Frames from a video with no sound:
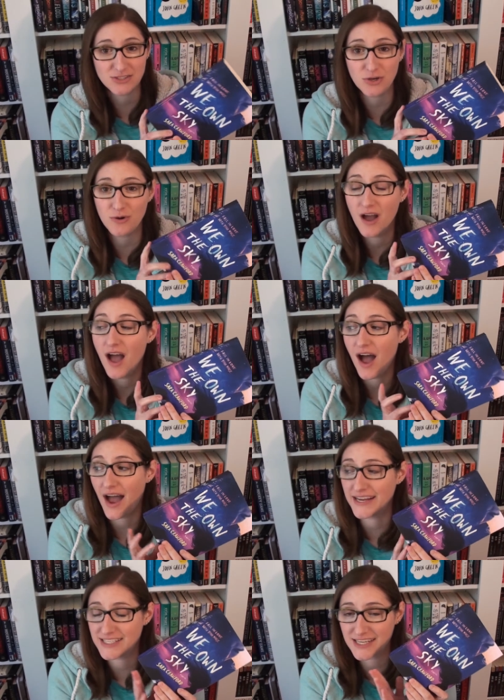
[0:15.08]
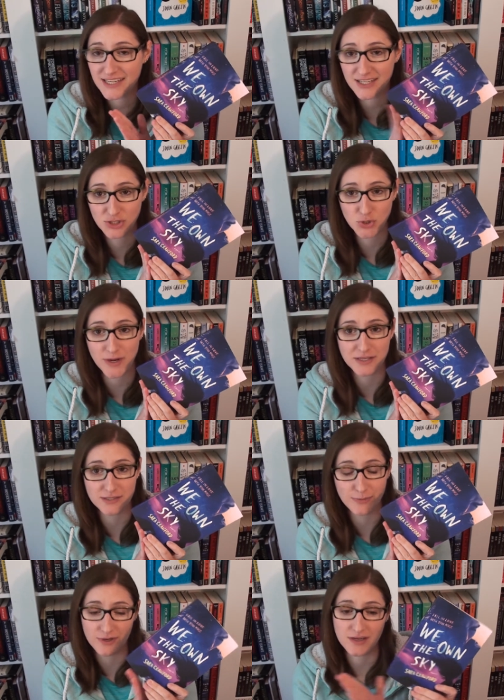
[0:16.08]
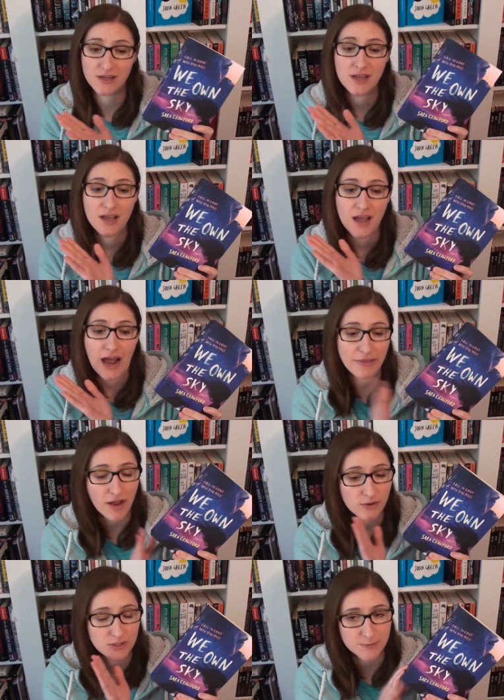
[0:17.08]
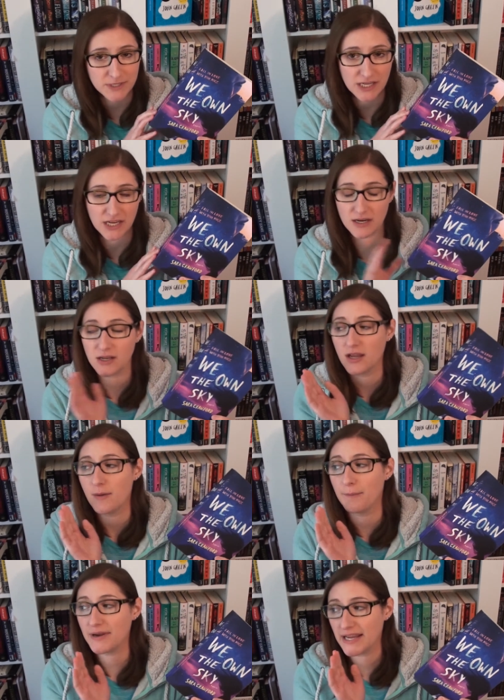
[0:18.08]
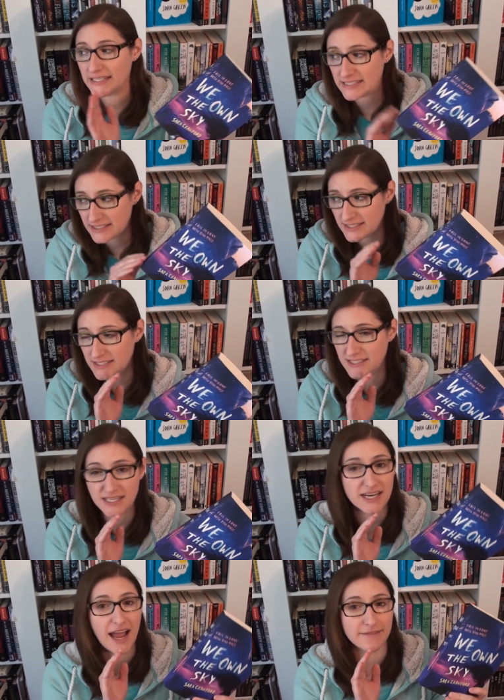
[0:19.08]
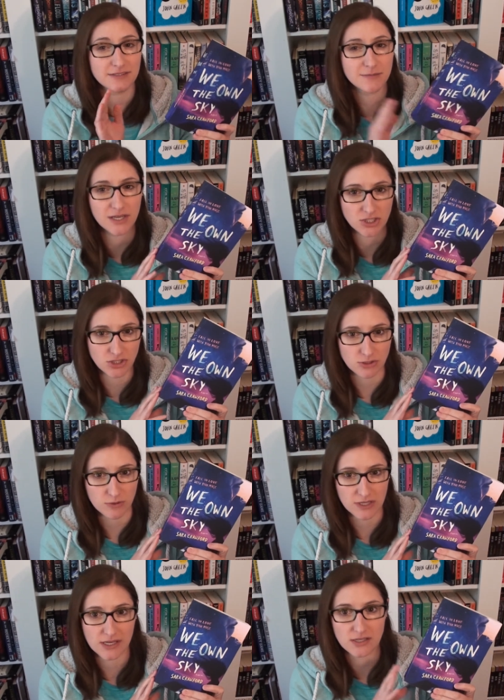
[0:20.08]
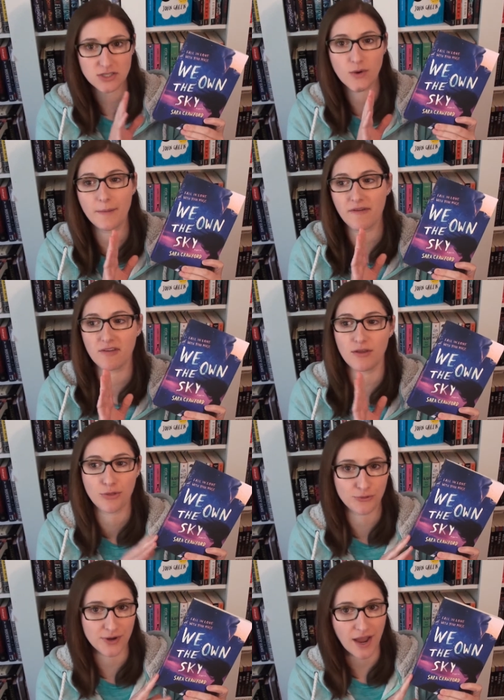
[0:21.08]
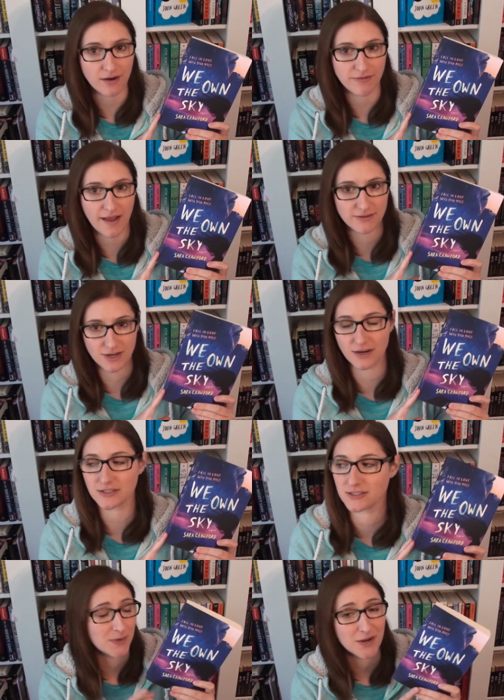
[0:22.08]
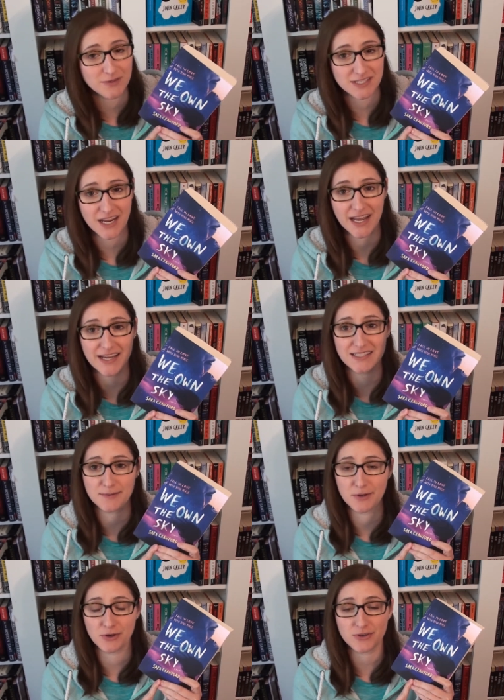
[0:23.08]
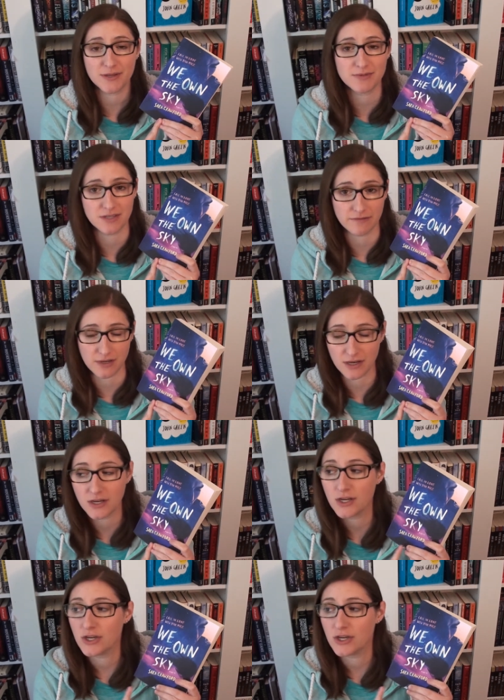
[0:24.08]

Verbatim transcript: So I did enjoy this book. I thought it was pretty good, but I did have some issues with it, so I'm giving it 3 out of 5 stars. We Own the Sky is about a girl named Sylvia